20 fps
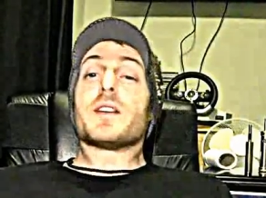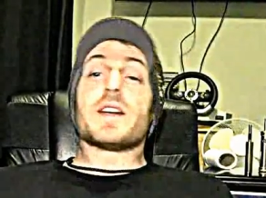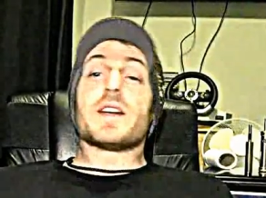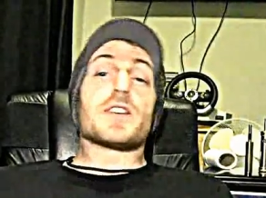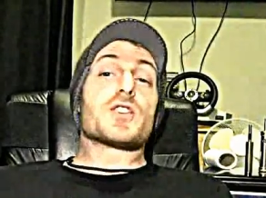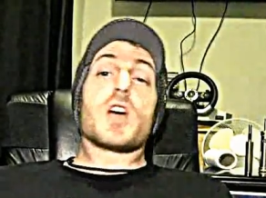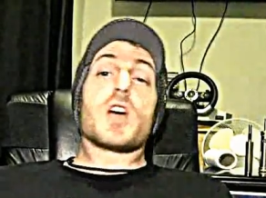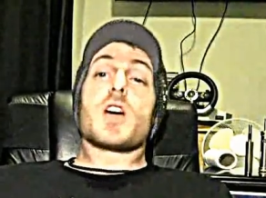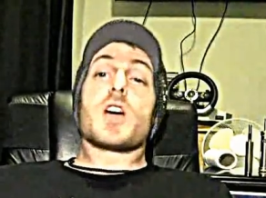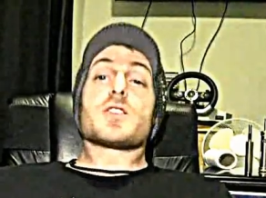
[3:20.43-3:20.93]
So
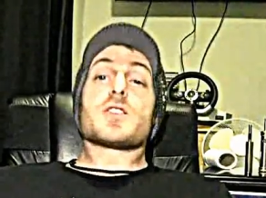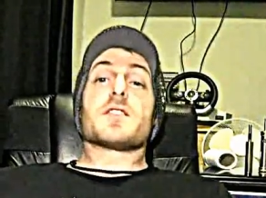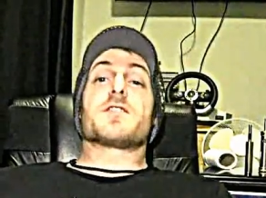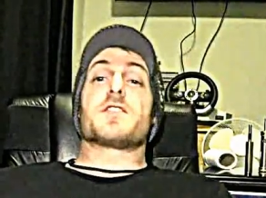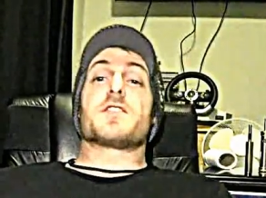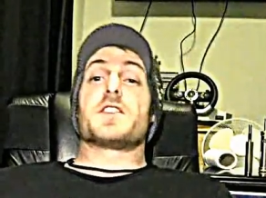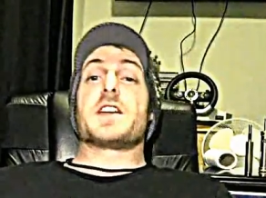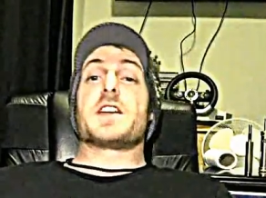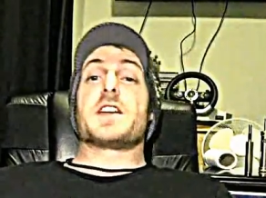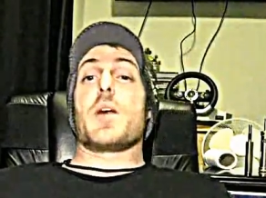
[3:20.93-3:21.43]
what I did, I
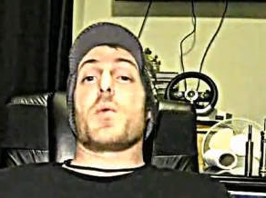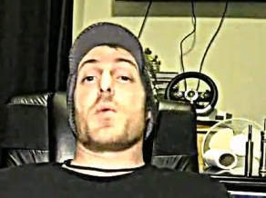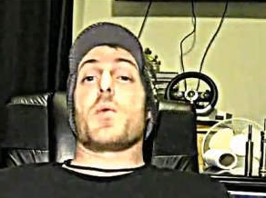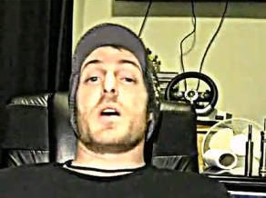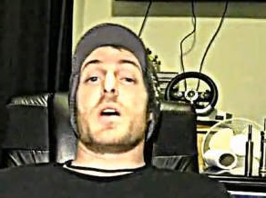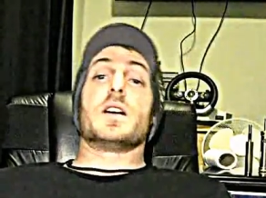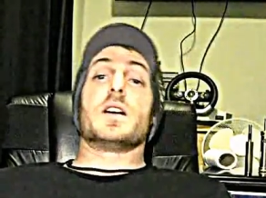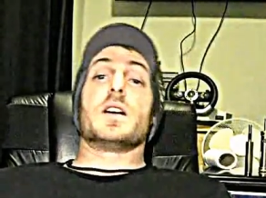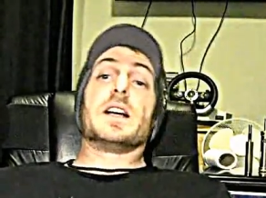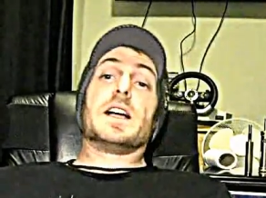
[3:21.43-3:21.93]
charged it for
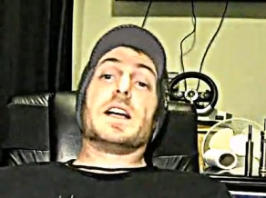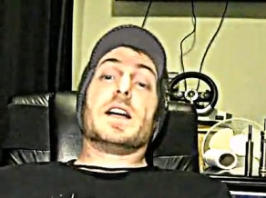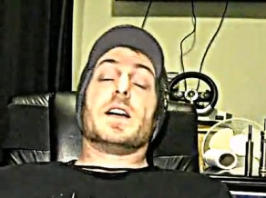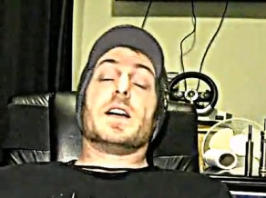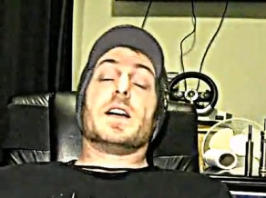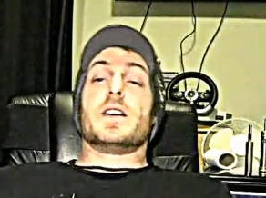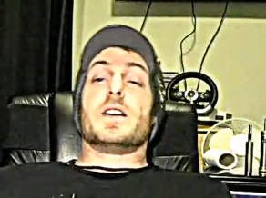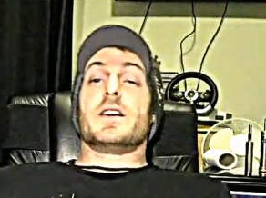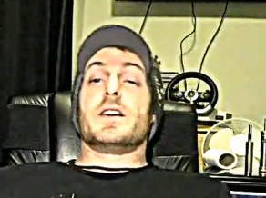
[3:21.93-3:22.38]
an hour,